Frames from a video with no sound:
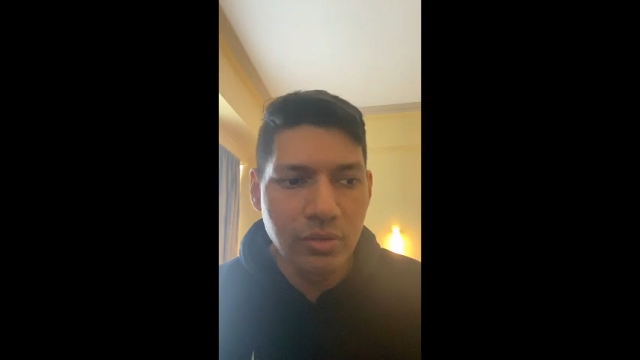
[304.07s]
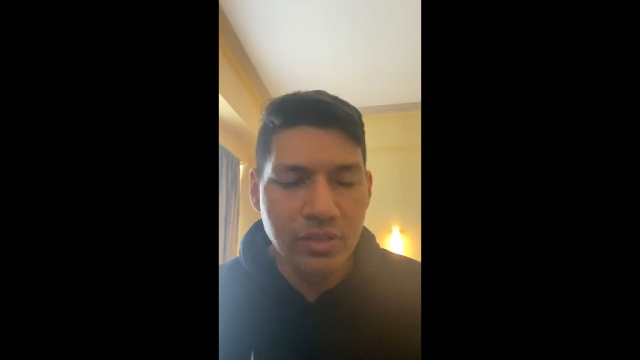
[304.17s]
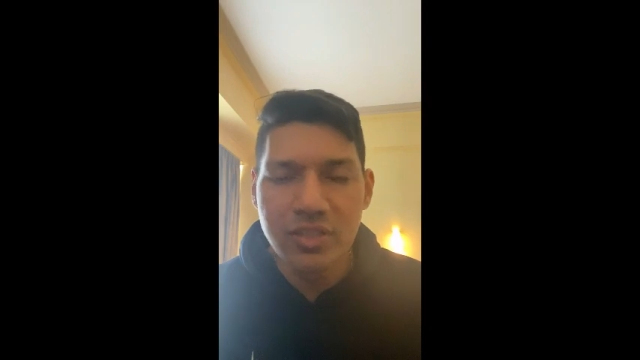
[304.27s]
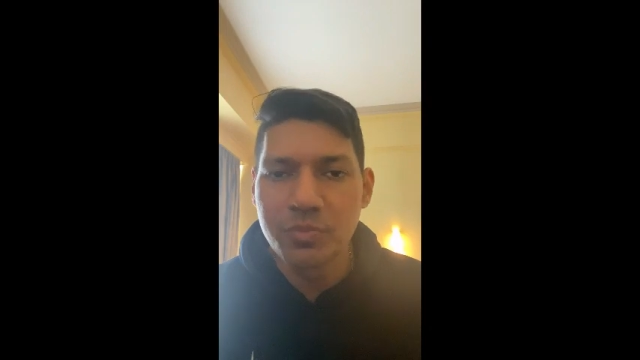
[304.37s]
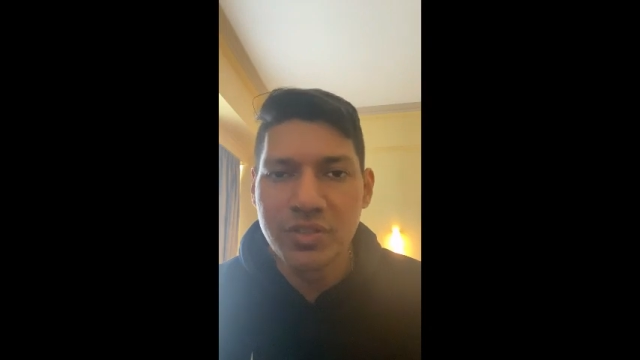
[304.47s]

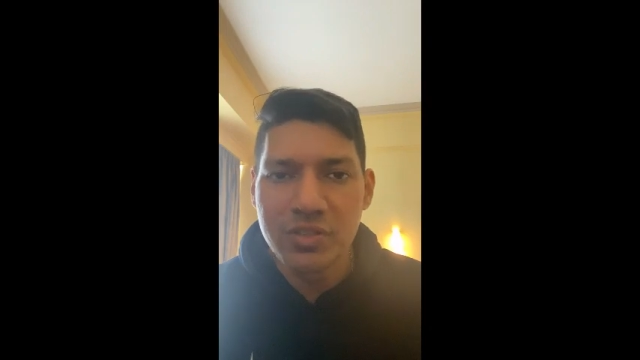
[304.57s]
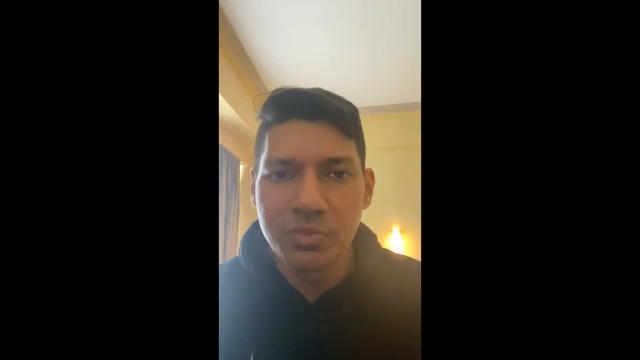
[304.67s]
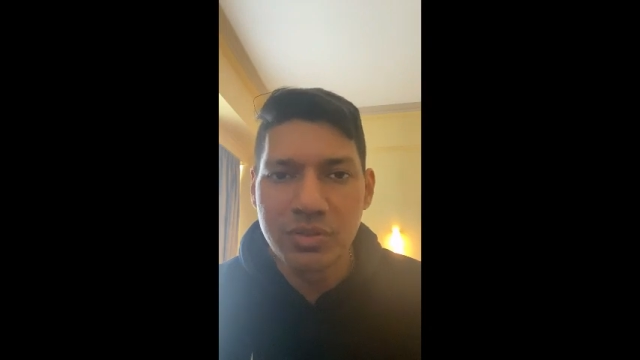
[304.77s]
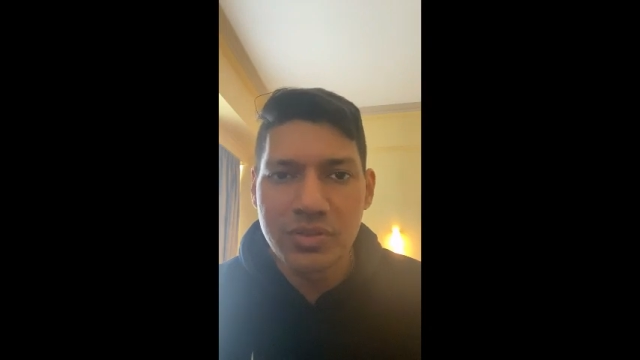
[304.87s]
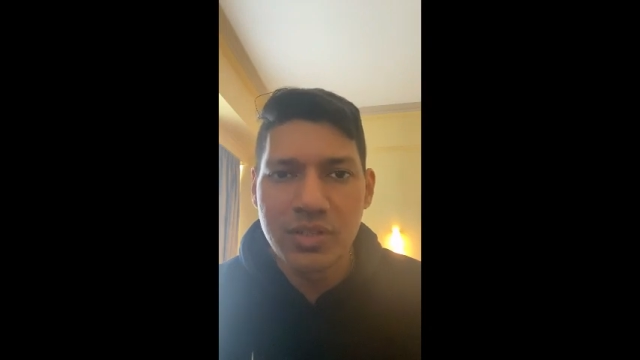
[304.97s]
these
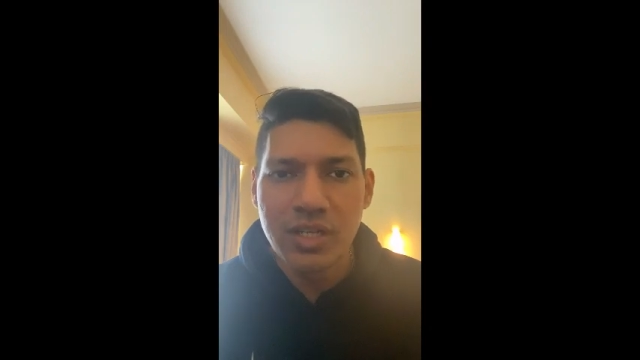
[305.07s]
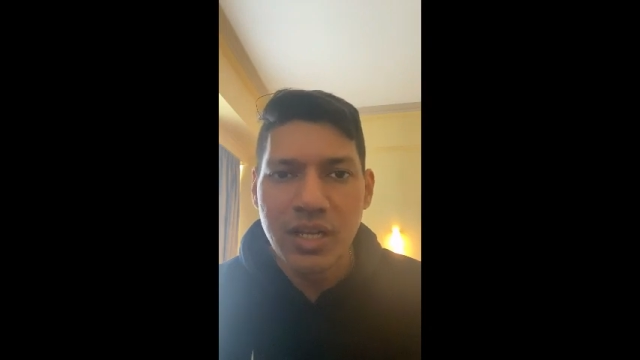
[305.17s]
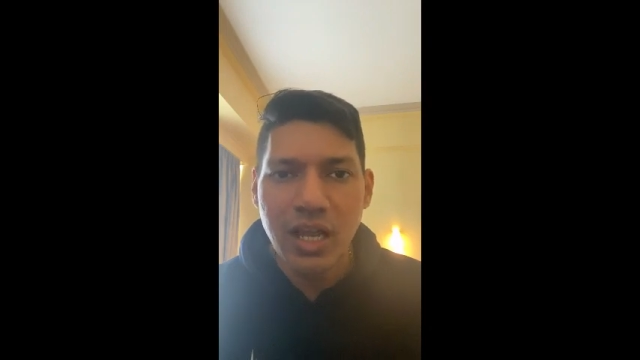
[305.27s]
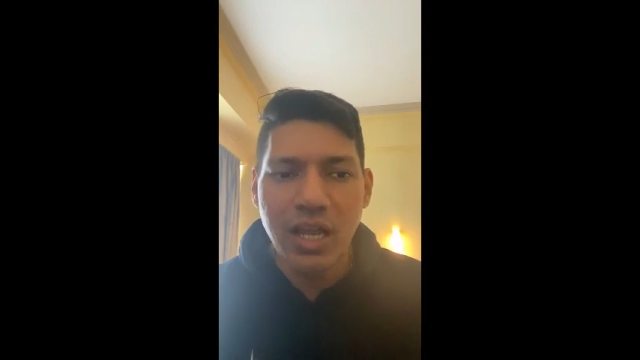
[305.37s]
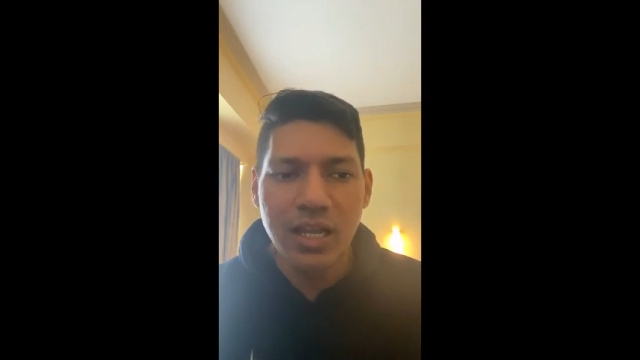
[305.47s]
principles
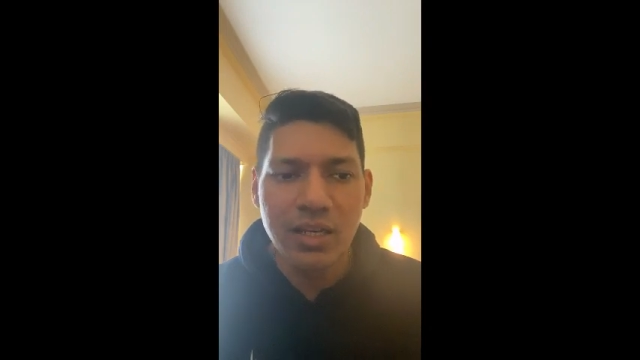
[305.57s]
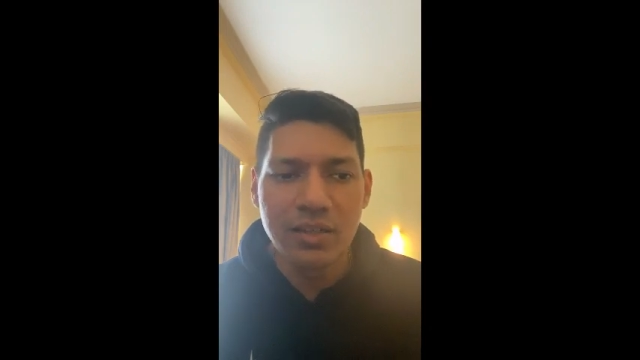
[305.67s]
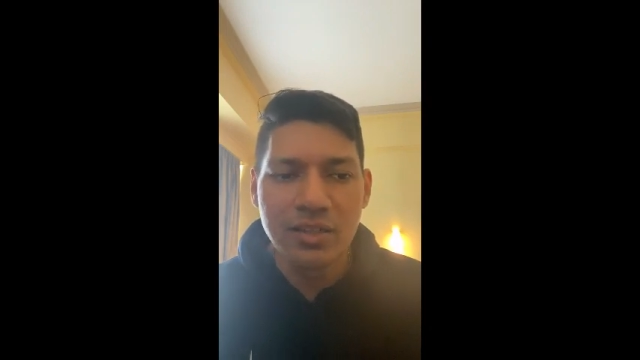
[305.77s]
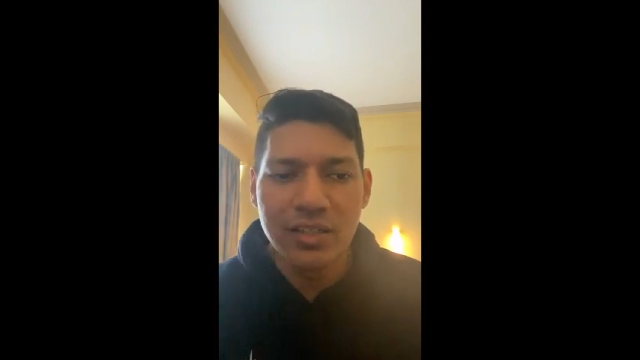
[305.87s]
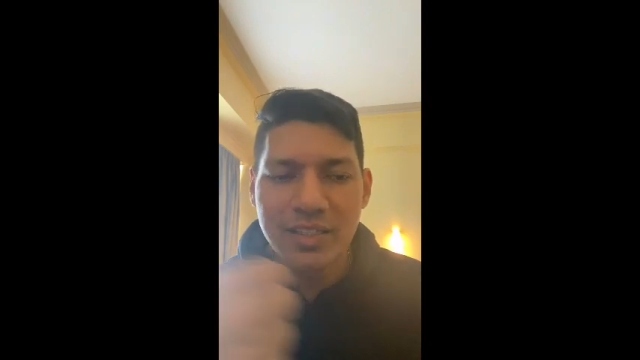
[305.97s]

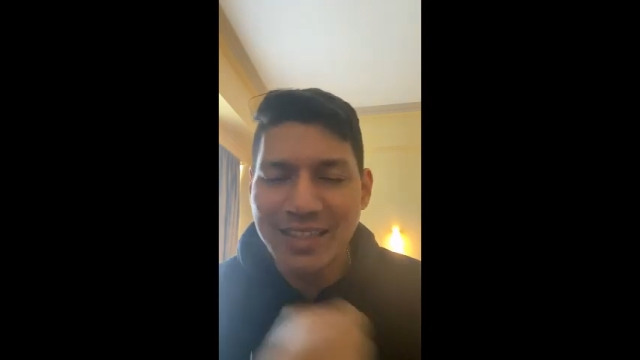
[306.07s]
and